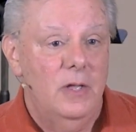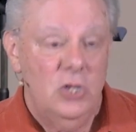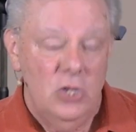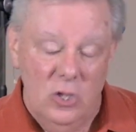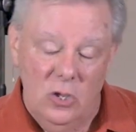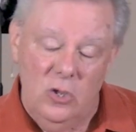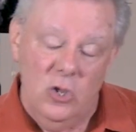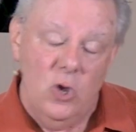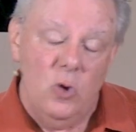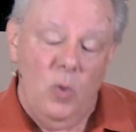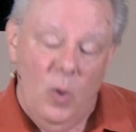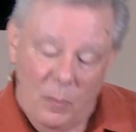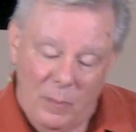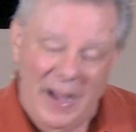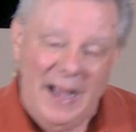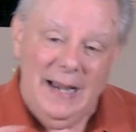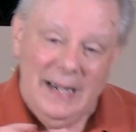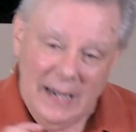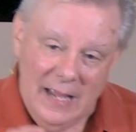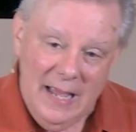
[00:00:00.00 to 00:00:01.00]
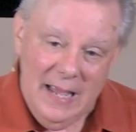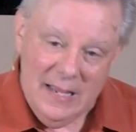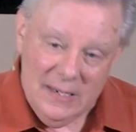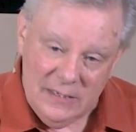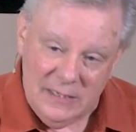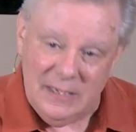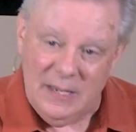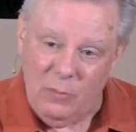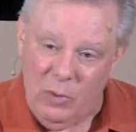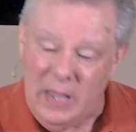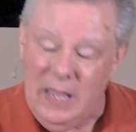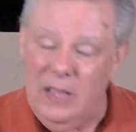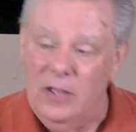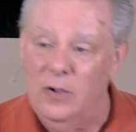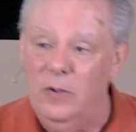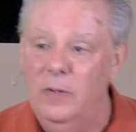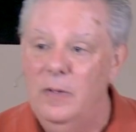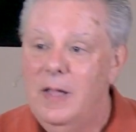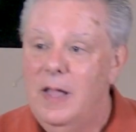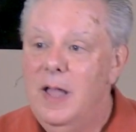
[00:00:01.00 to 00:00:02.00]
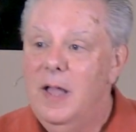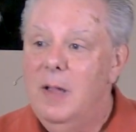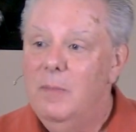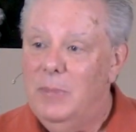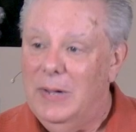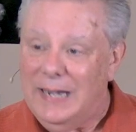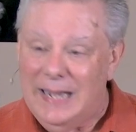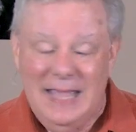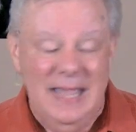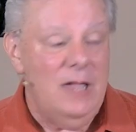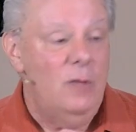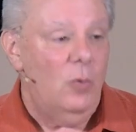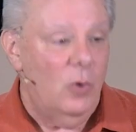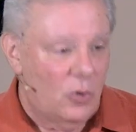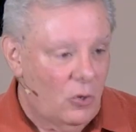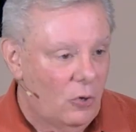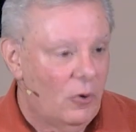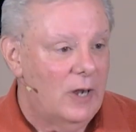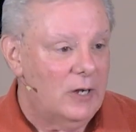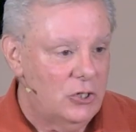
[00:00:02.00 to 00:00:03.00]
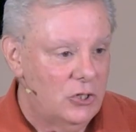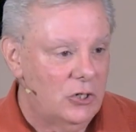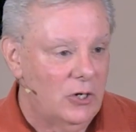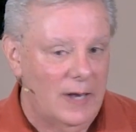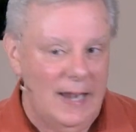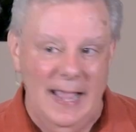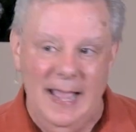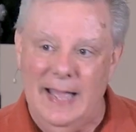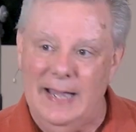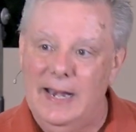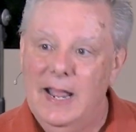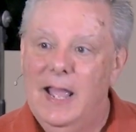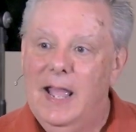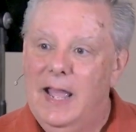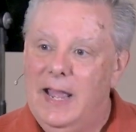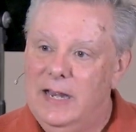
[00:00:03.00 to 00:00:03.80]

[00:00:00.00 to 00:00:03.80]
you will bite his heel, but he will crush your head.